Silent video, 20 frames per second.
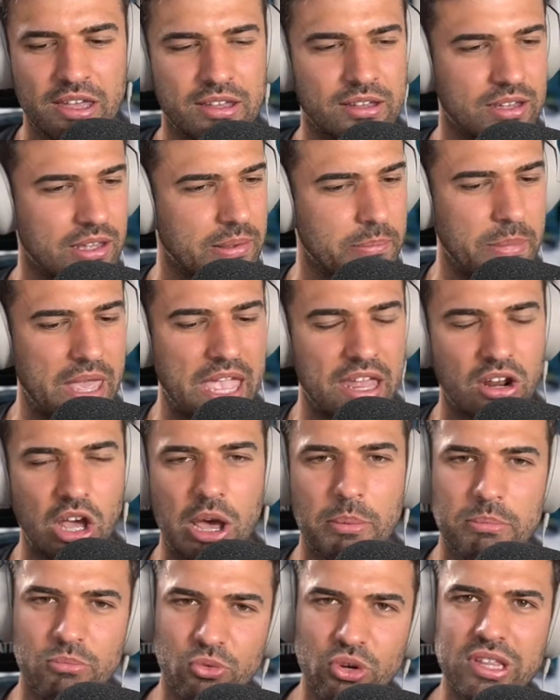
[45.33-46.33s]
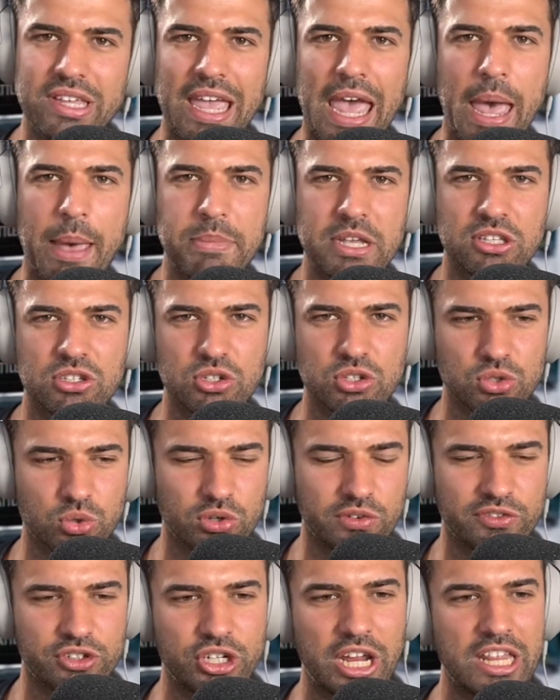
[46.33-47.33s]
man, I'm really happy to sort
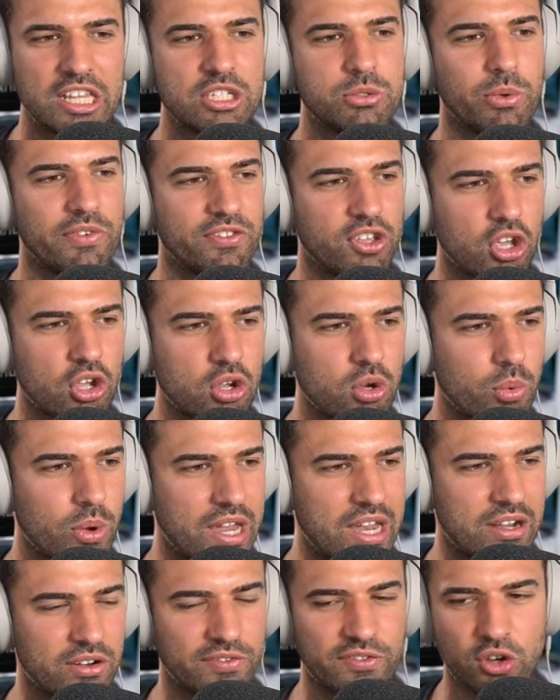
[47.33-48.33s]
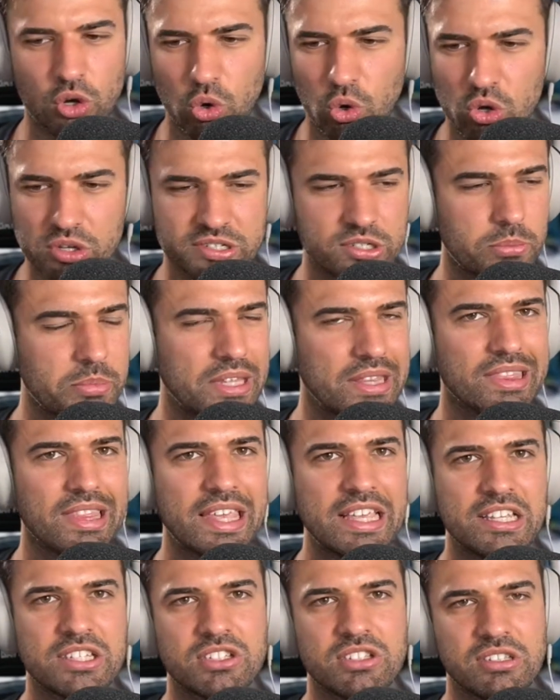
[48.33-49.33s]
of share this with you, and of course there'll be
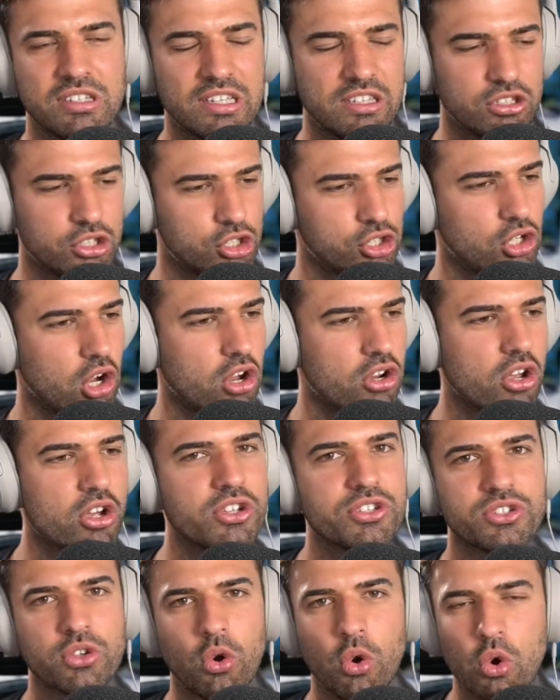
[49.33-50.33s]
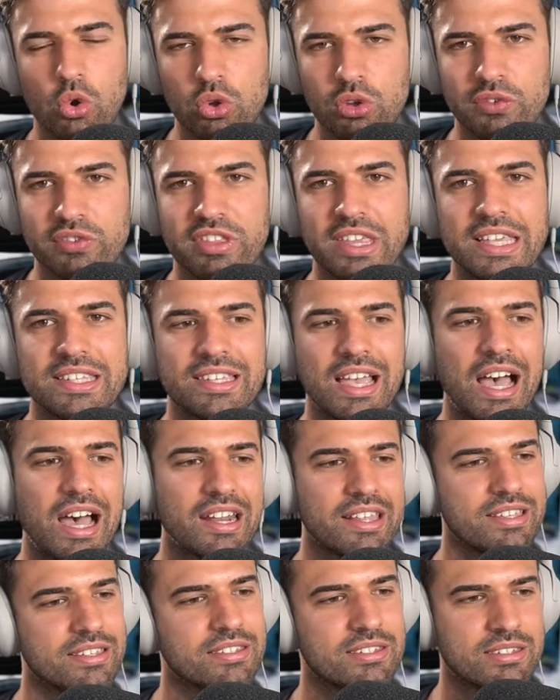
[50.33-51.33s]
links in the show notes to all of these
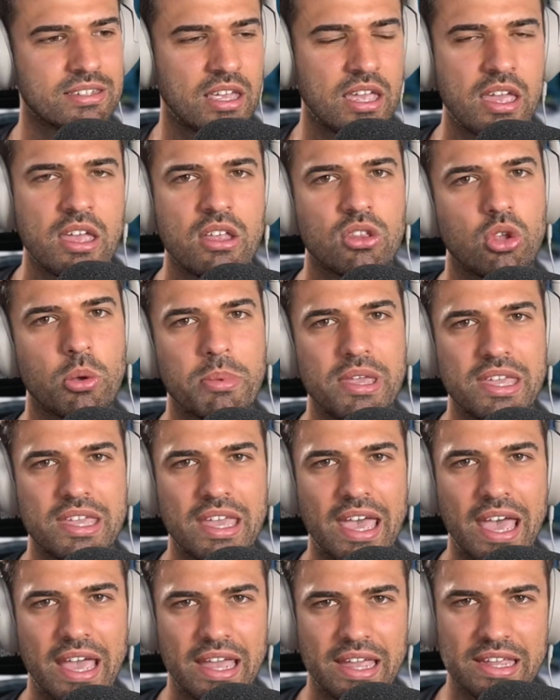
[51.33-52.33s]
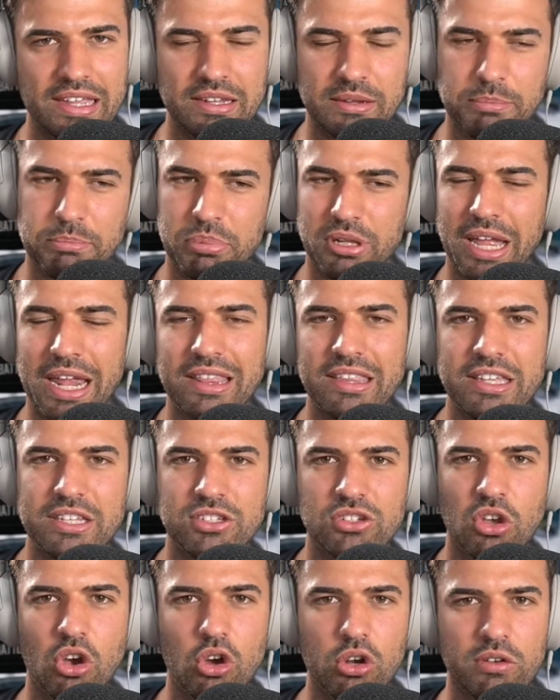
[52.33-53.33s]
artists. There'll be a playlist
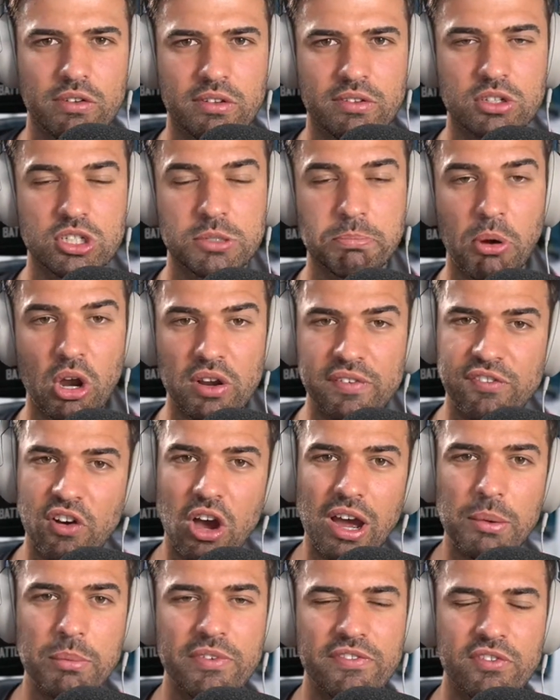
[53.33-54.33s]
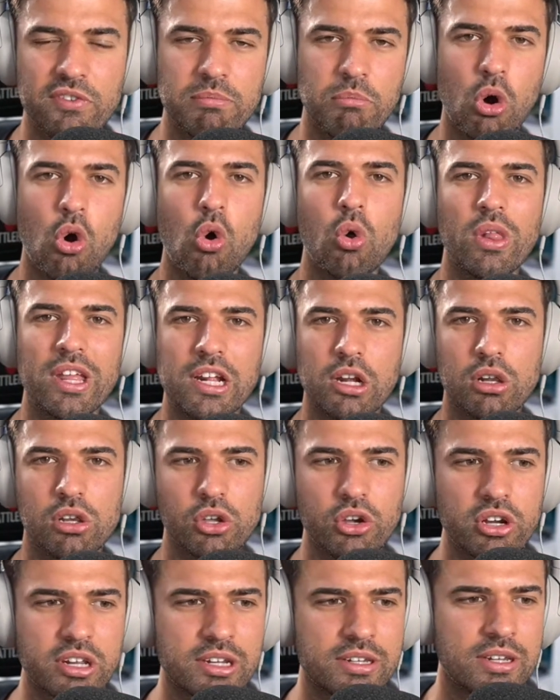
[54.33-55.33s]
on Spotify with them all
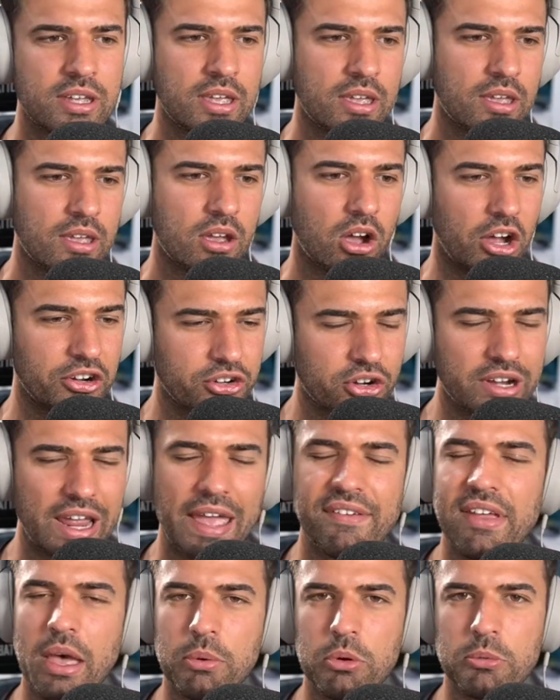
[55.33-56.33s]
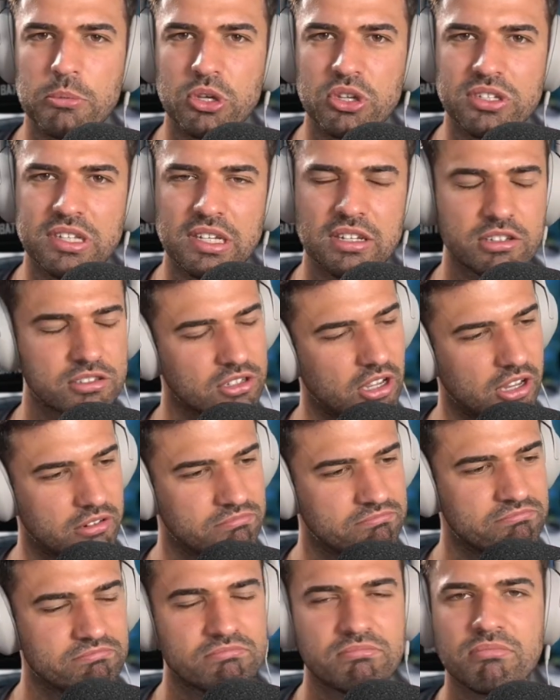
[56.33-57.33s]
included. I don't have Apple Music, so
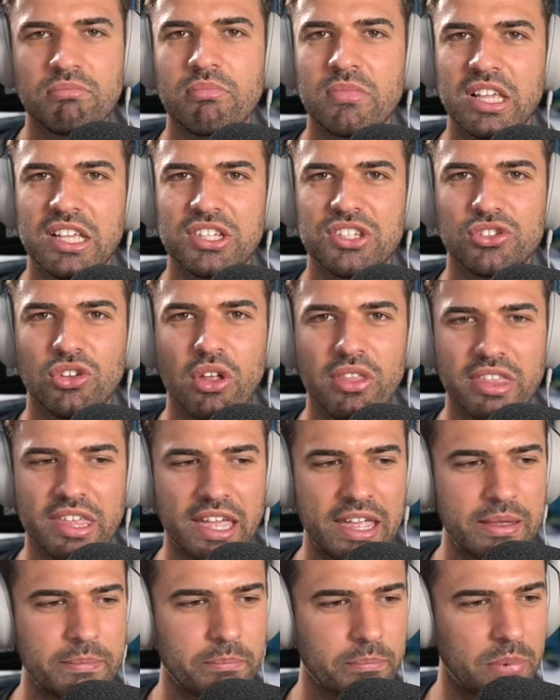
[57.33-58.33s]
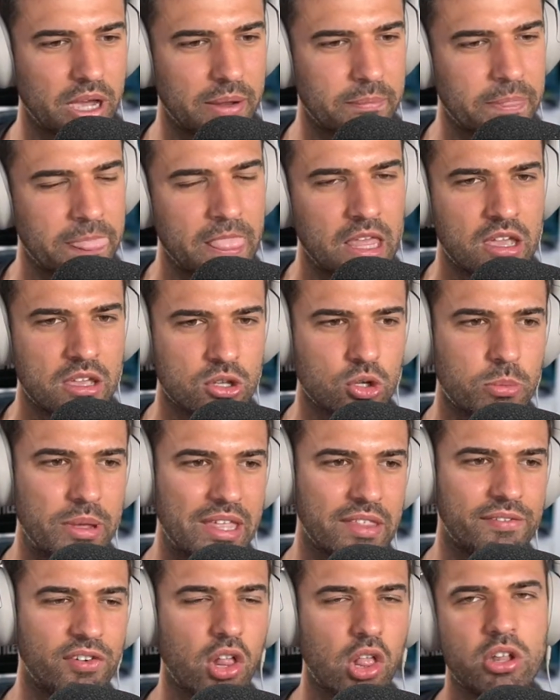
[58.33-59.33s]
it's not there, but you'll be able to
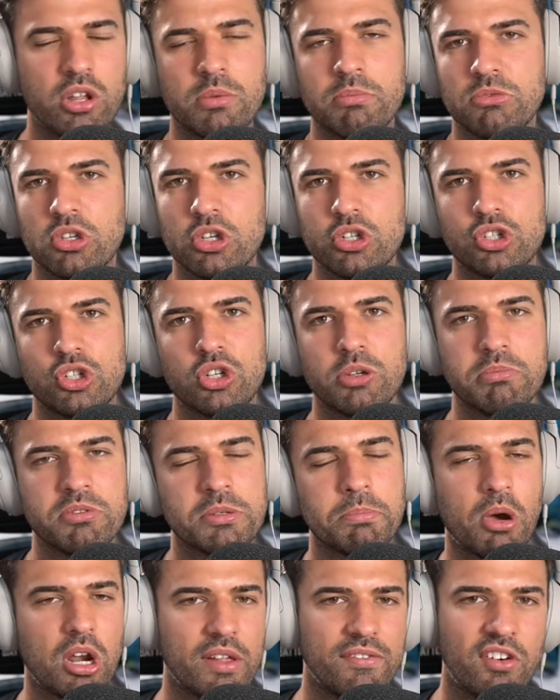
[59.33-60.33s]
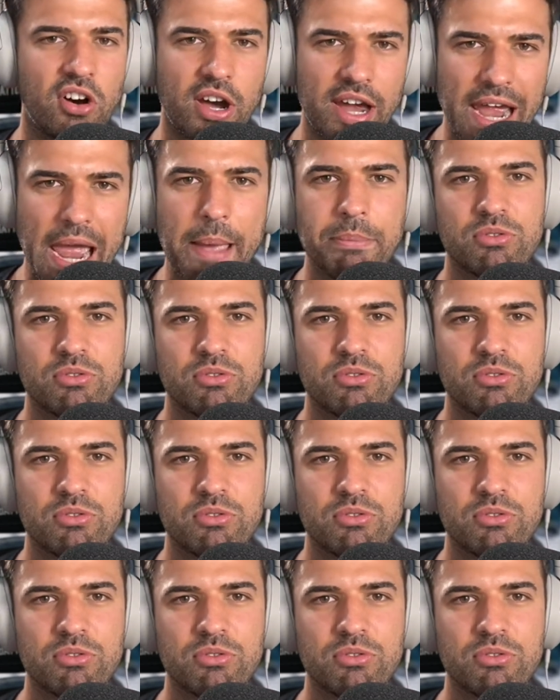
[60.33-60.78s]
follow them: YouTube, Spotify, Apple